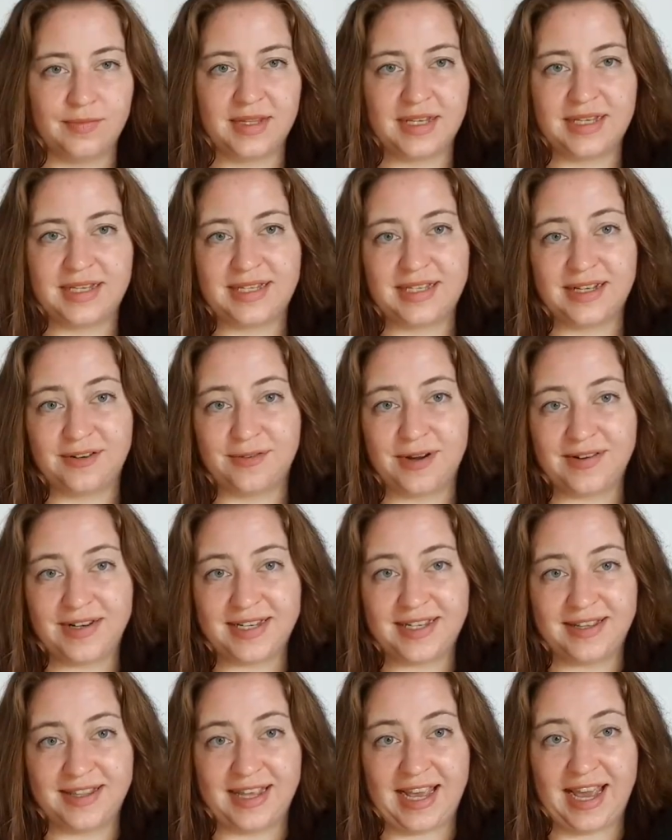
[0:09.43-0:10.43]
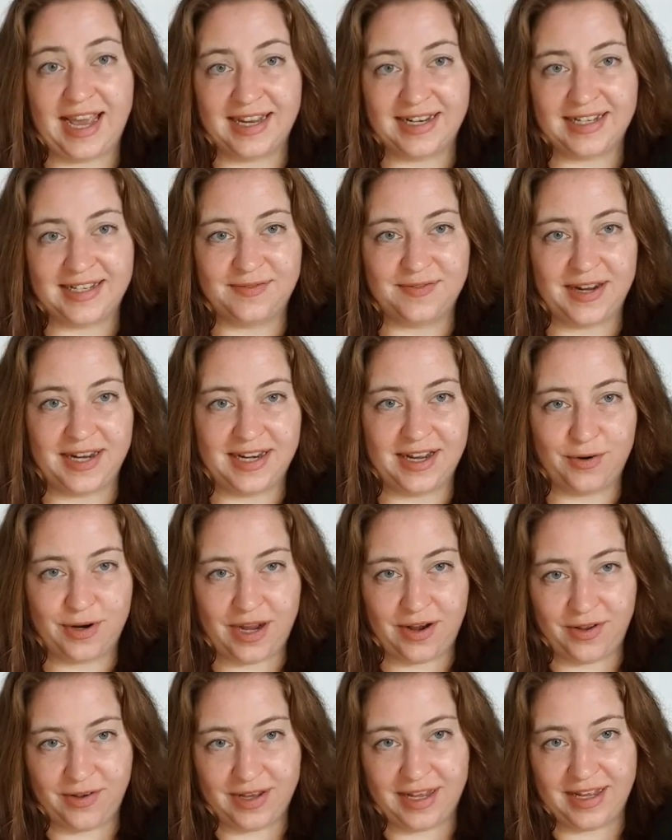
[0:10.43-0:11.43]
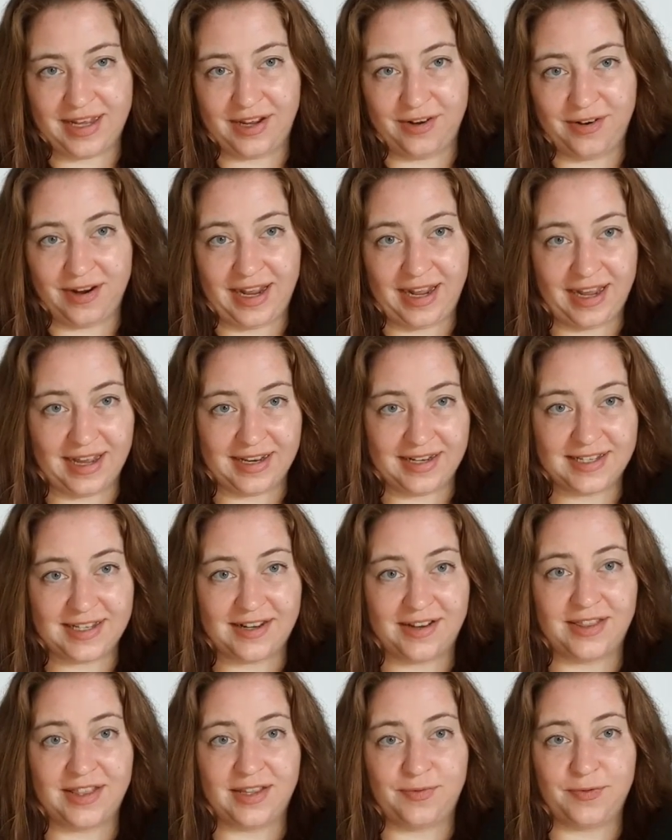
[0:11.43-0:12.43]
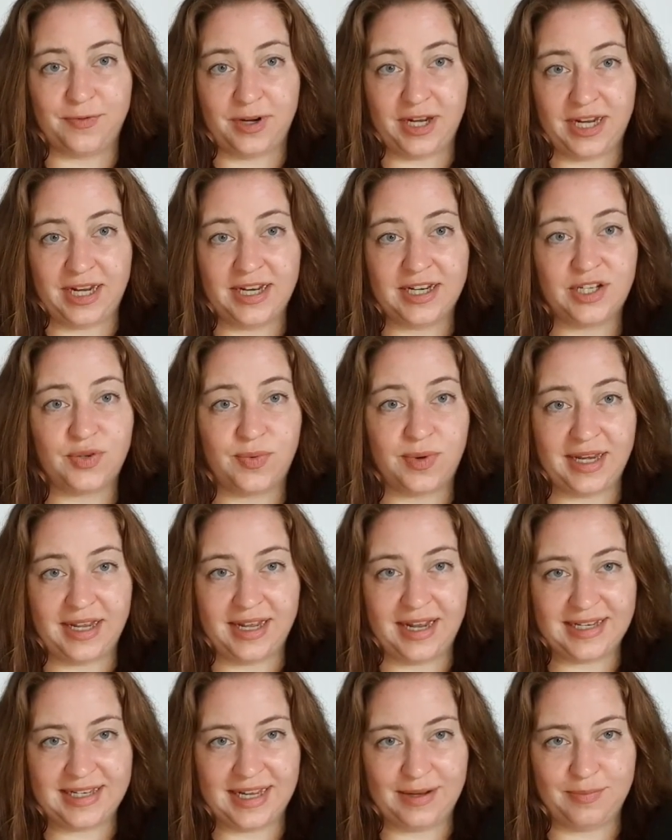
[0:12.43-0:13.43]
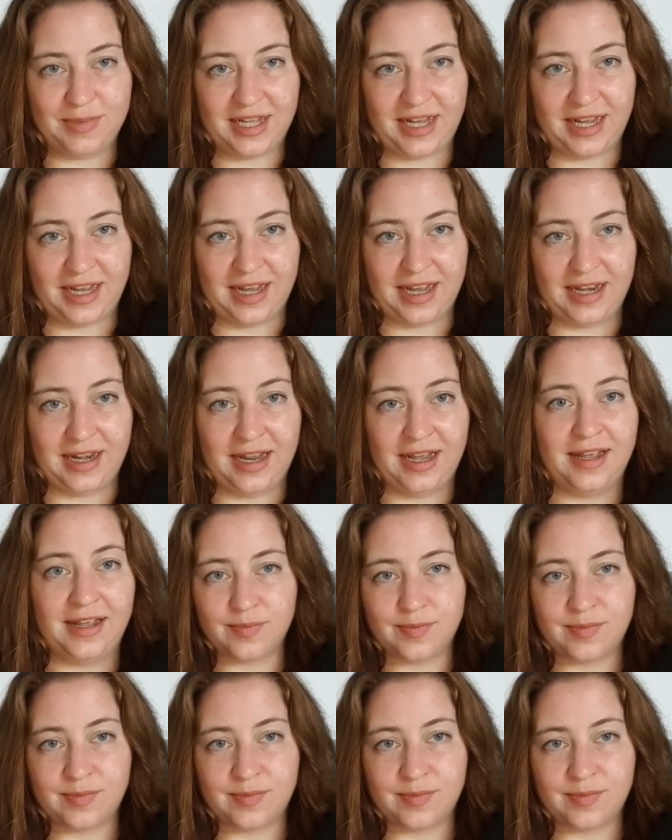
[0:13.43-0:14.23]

Stick around till the end to find out how you can get your hands on the free 28 day plan.